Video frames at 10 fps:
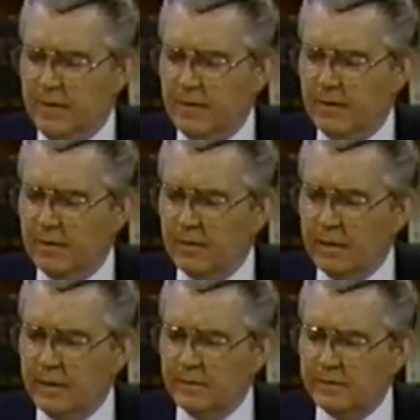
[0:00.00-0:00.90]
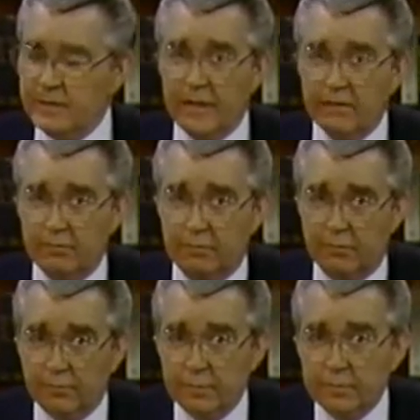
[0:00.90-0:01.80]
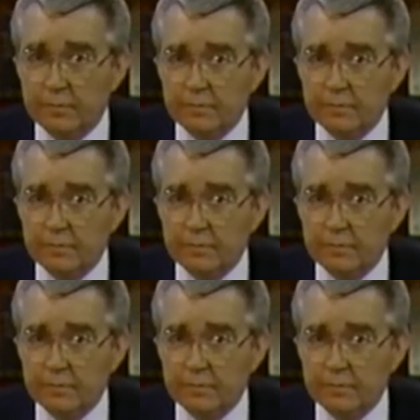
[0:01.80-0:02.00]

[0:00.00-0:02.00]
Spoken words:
There is a group